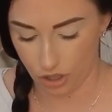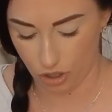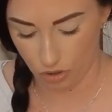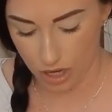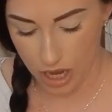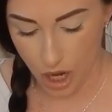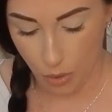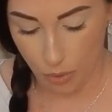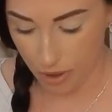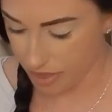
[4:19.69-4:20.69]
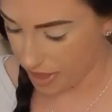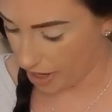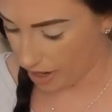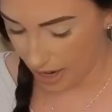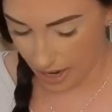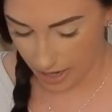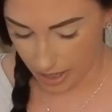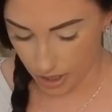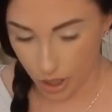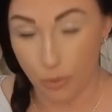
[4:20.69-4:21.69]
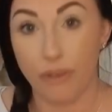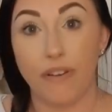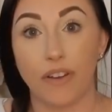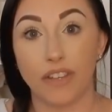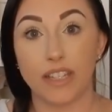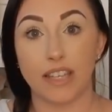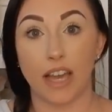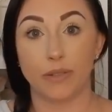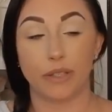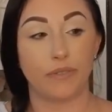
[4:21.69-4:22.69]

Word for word: So we went there and we found these guys.